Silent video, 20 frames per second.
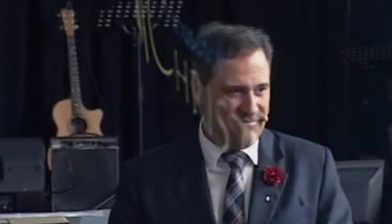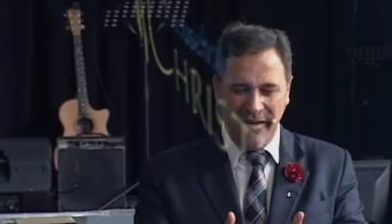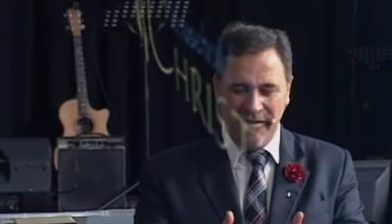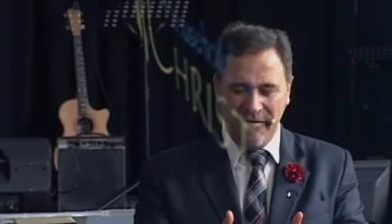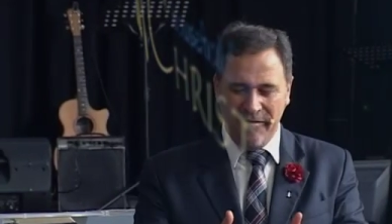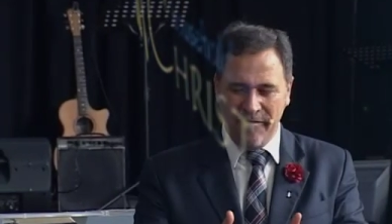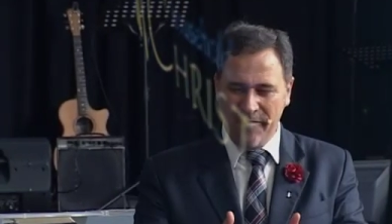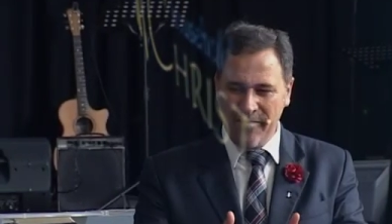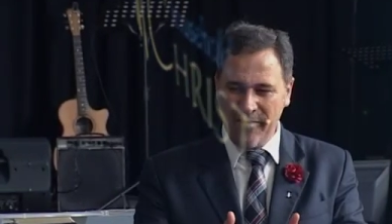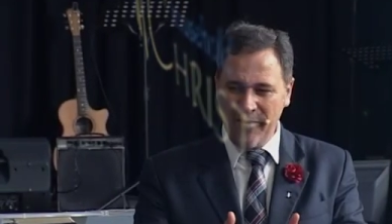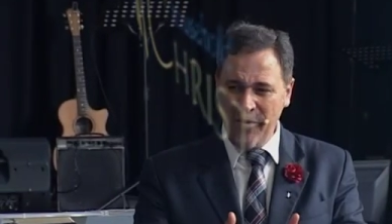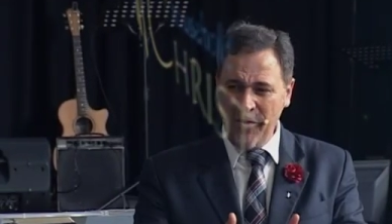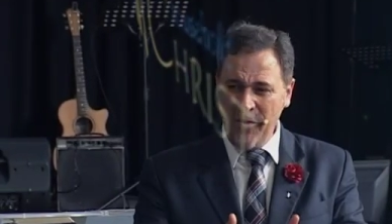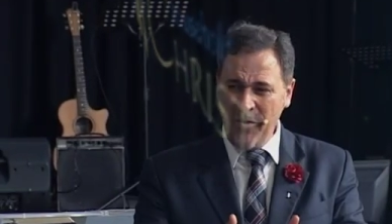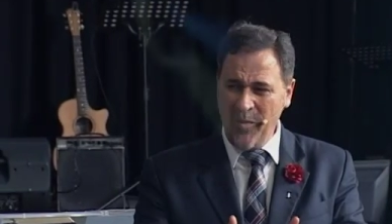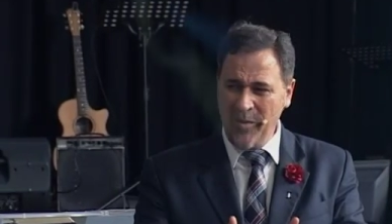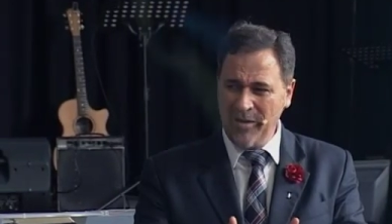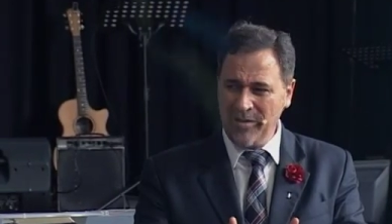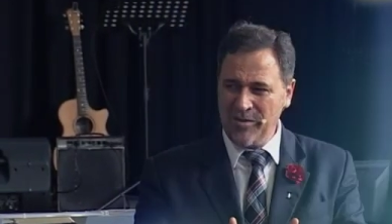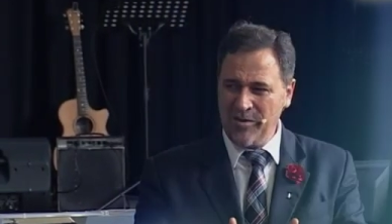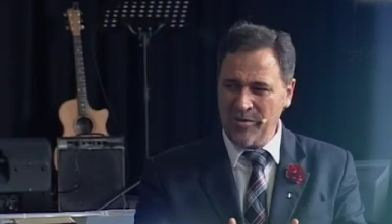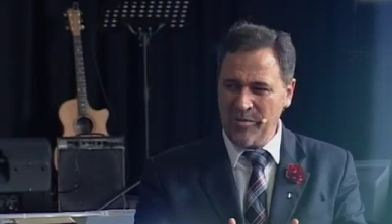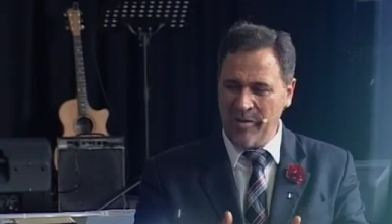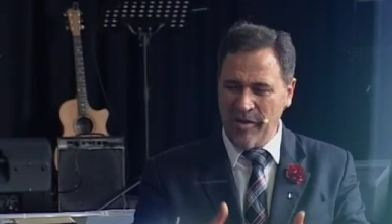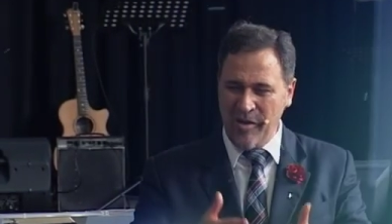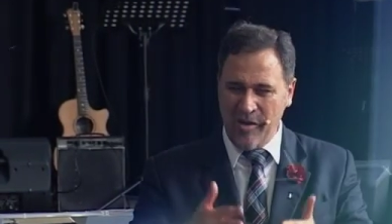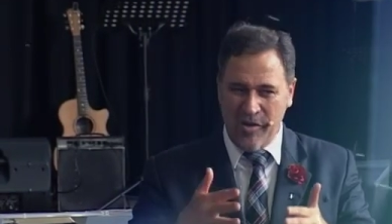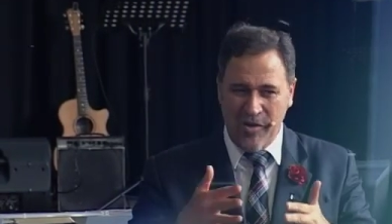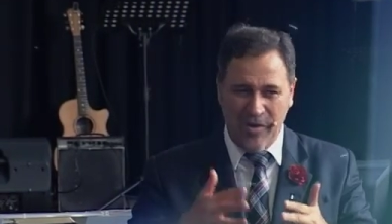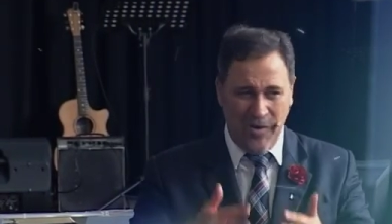If you want to
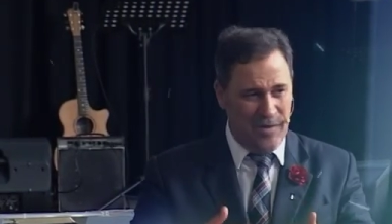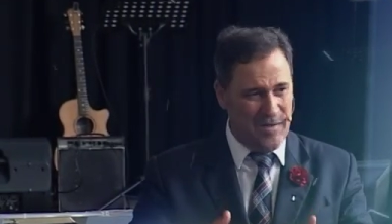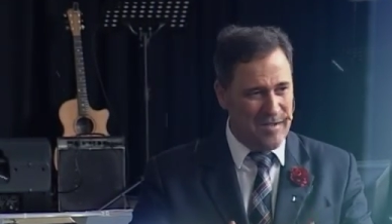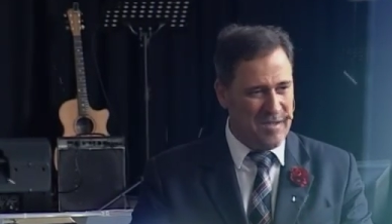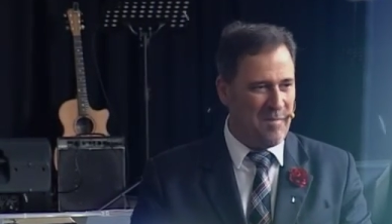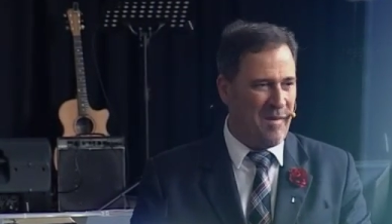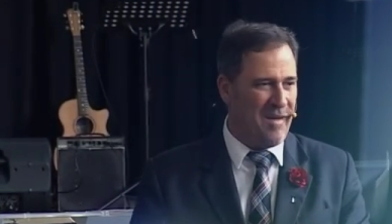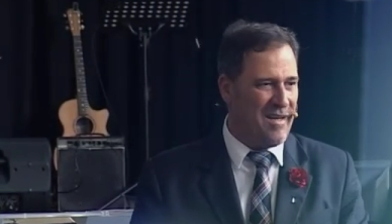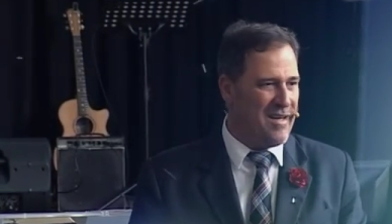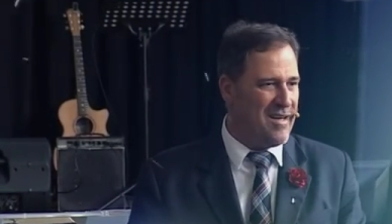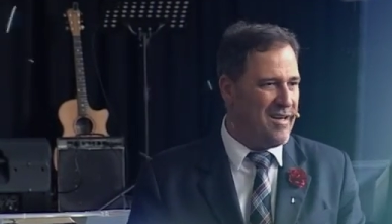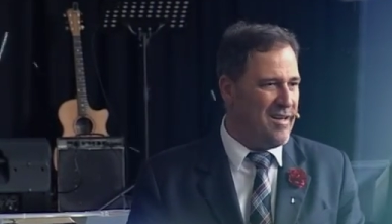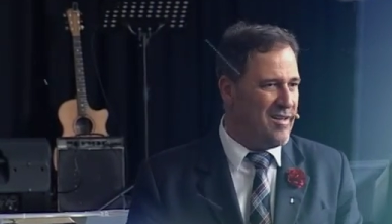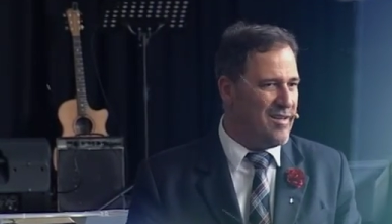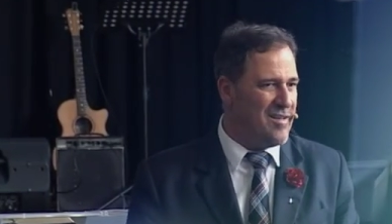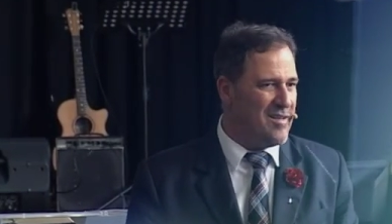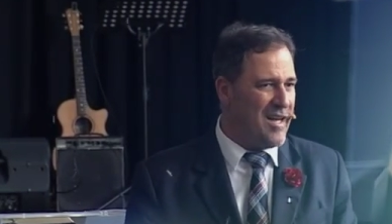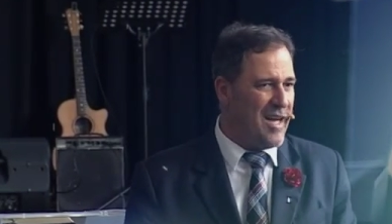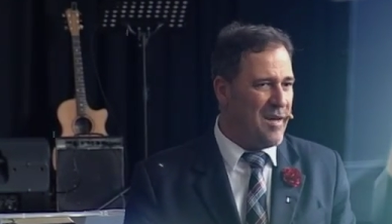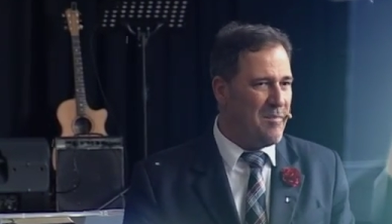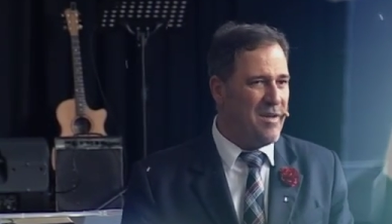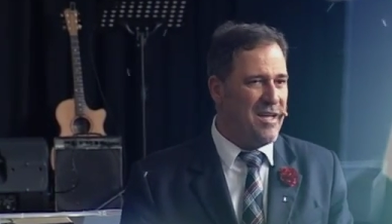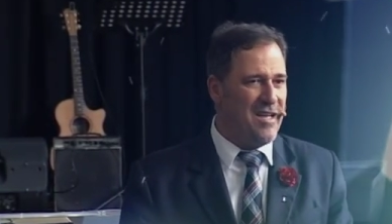be used by God, I